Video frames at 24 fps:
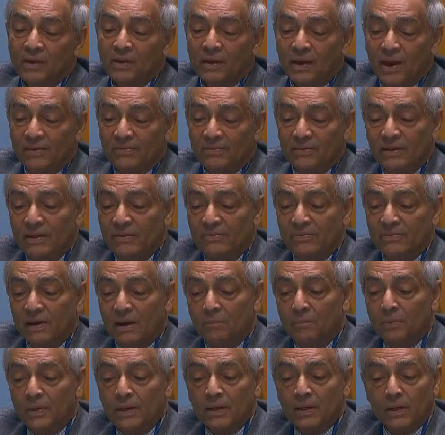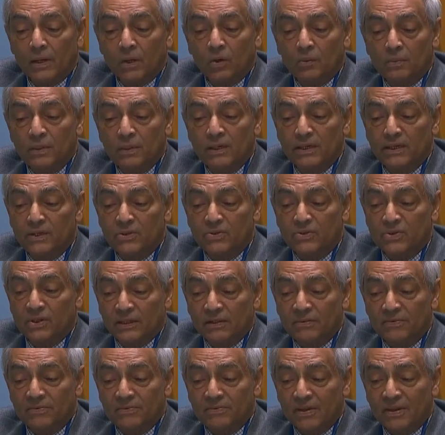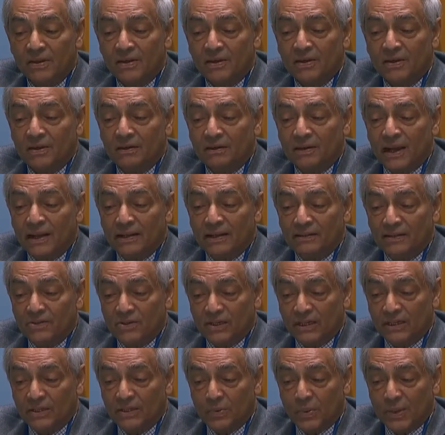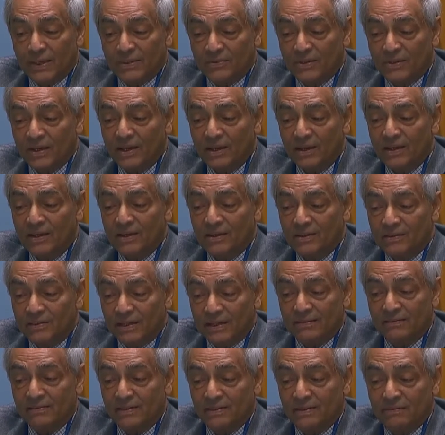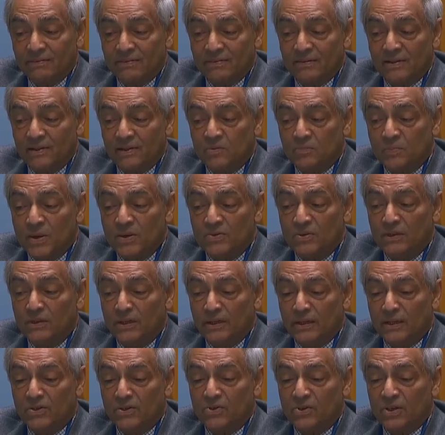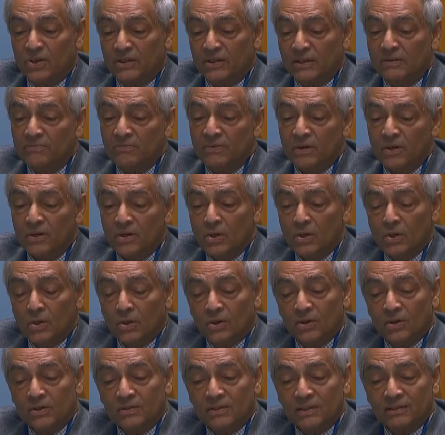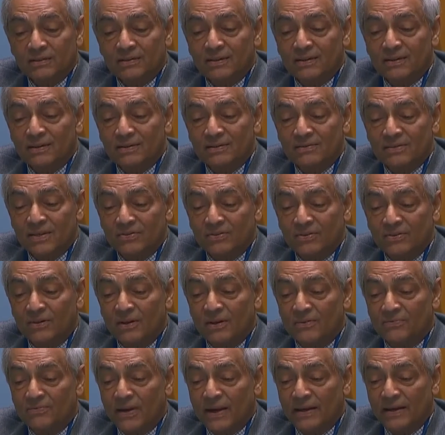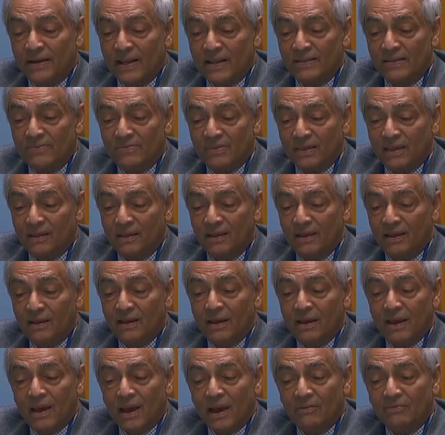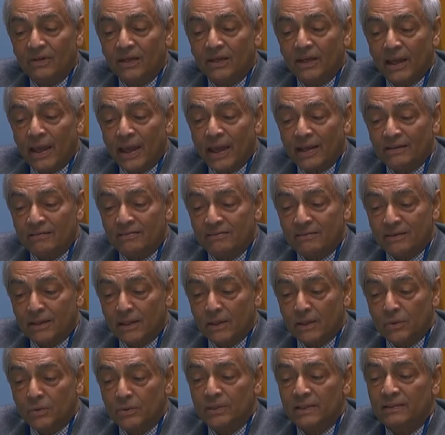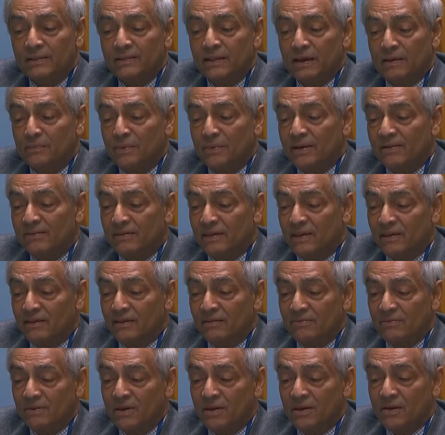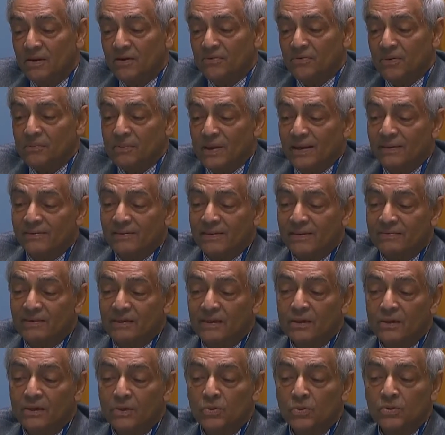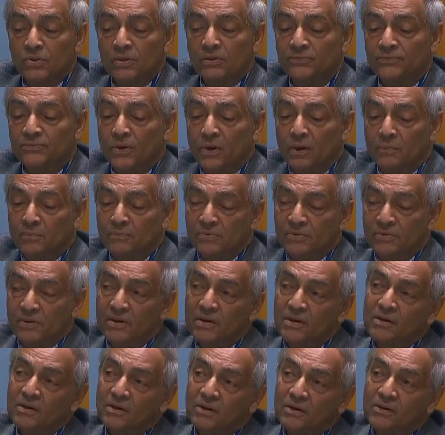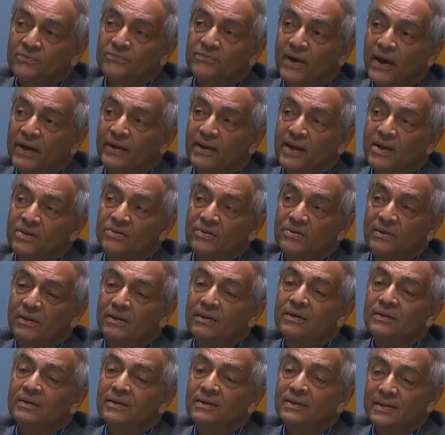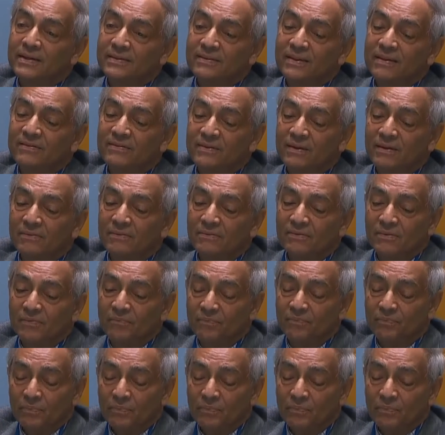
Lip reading: As an example, global initiatives like the G20 Debt Service Suspension Initiative or certain concessional financing having excluded the MICs from accessing crucial forms of financial assistance.